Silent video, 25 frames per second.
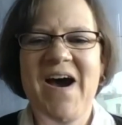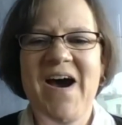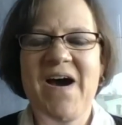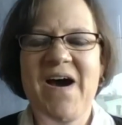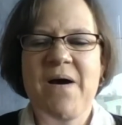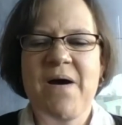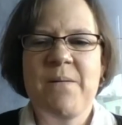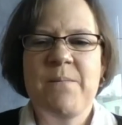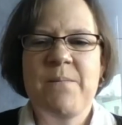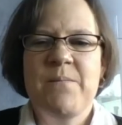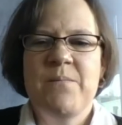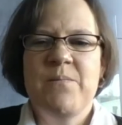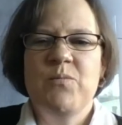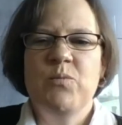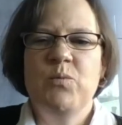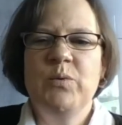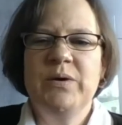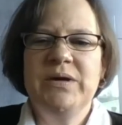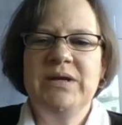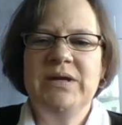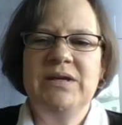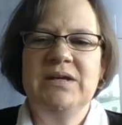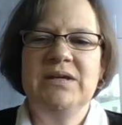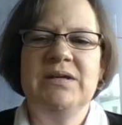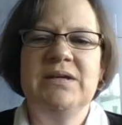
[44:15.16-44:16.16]
um,
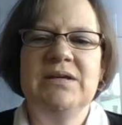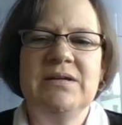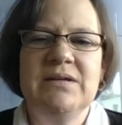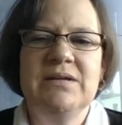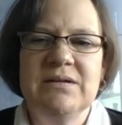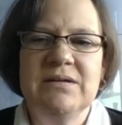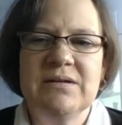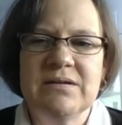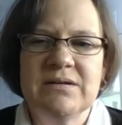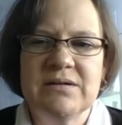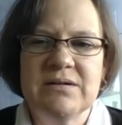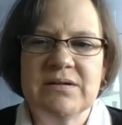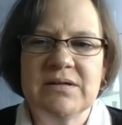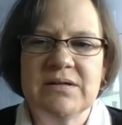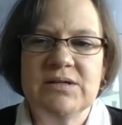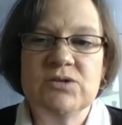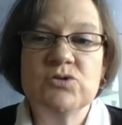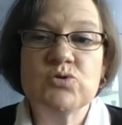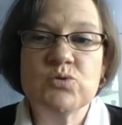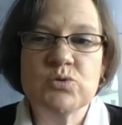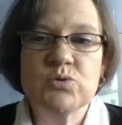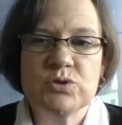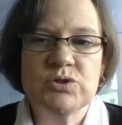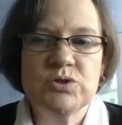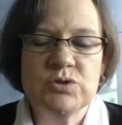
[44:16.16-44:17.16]
we
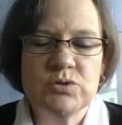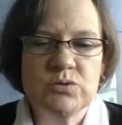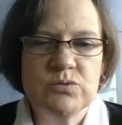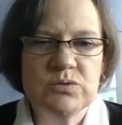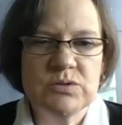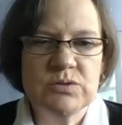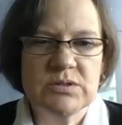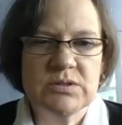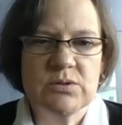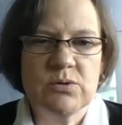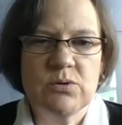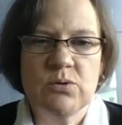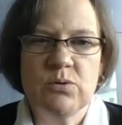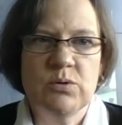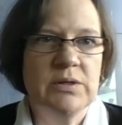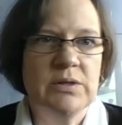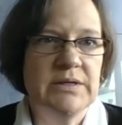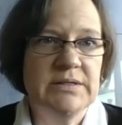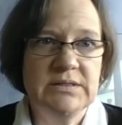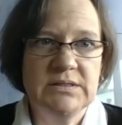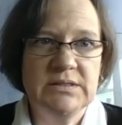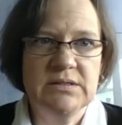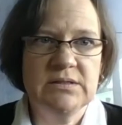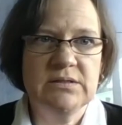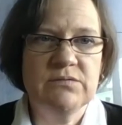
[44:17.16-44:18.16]
introduced the whole
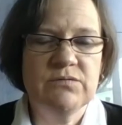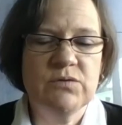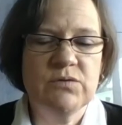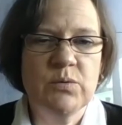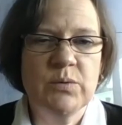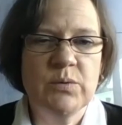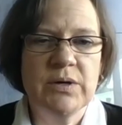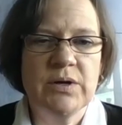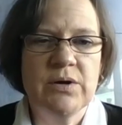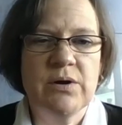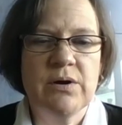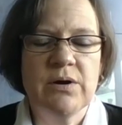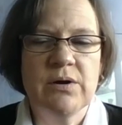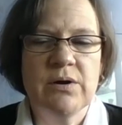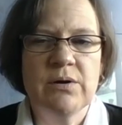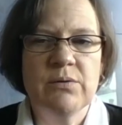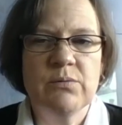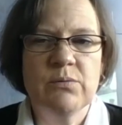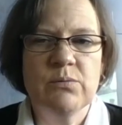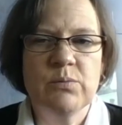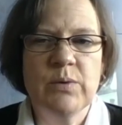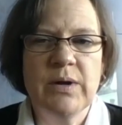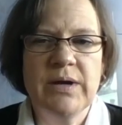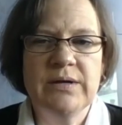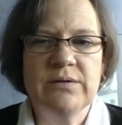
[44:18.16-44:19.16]
idea of
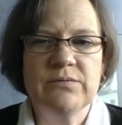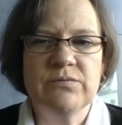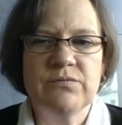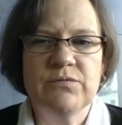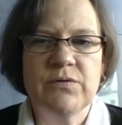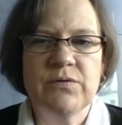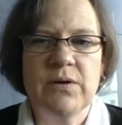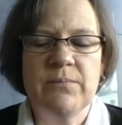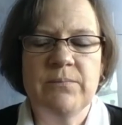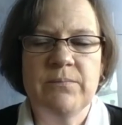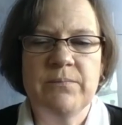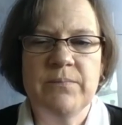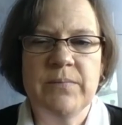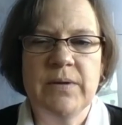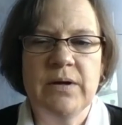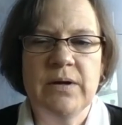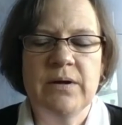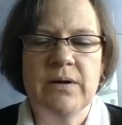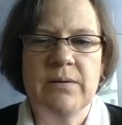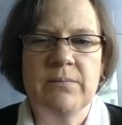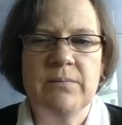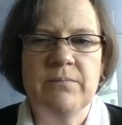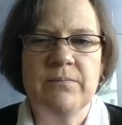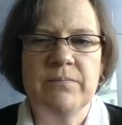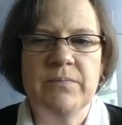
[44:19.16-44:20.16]
OER right from
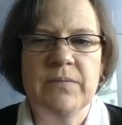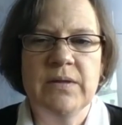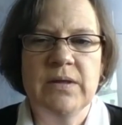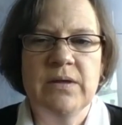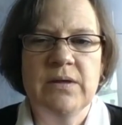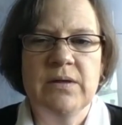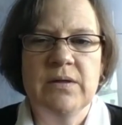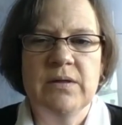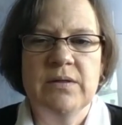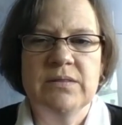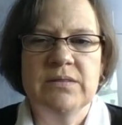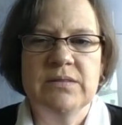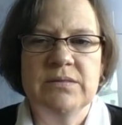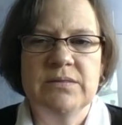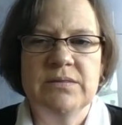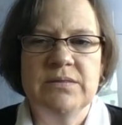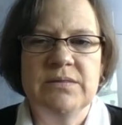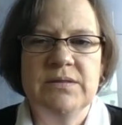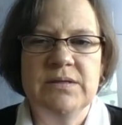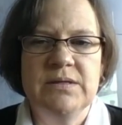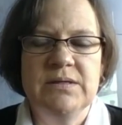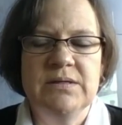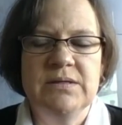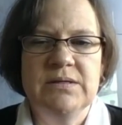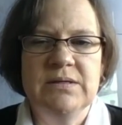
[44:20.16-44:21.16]
um,
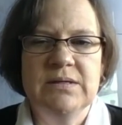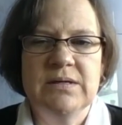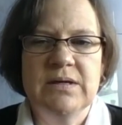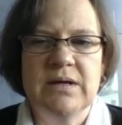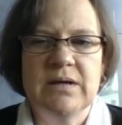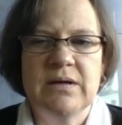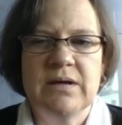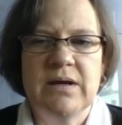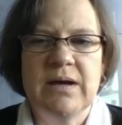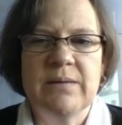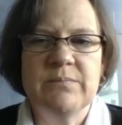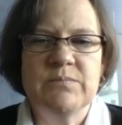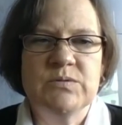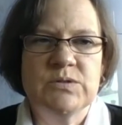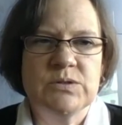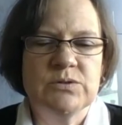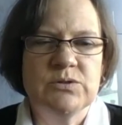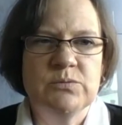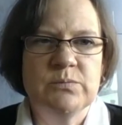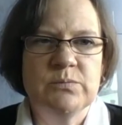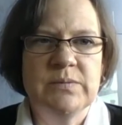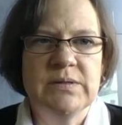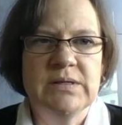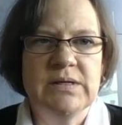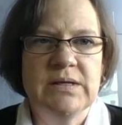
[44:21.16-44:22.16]
the
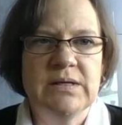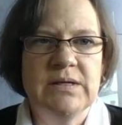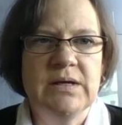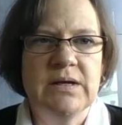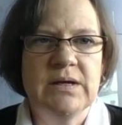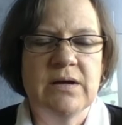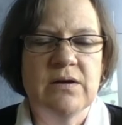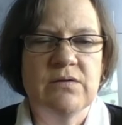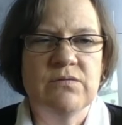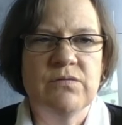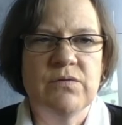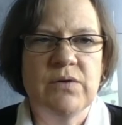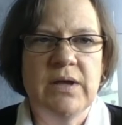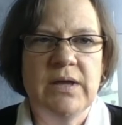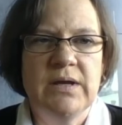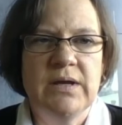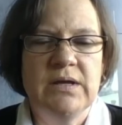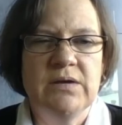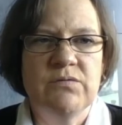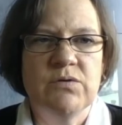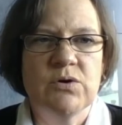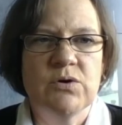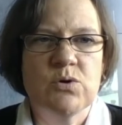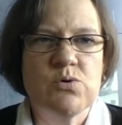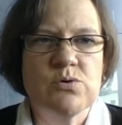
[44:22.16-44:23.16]
absolute beginning of any
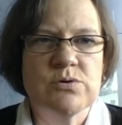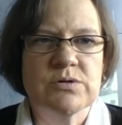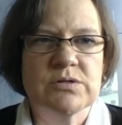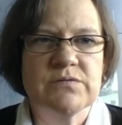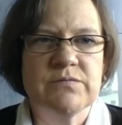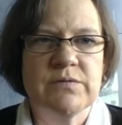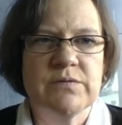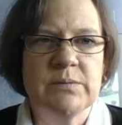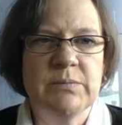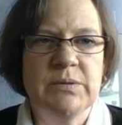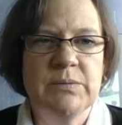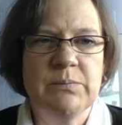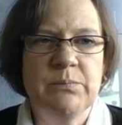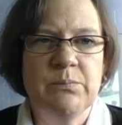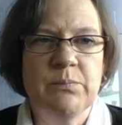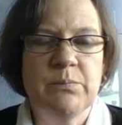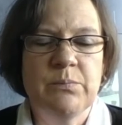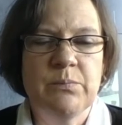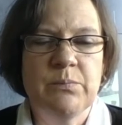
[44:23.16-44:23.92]
of our course development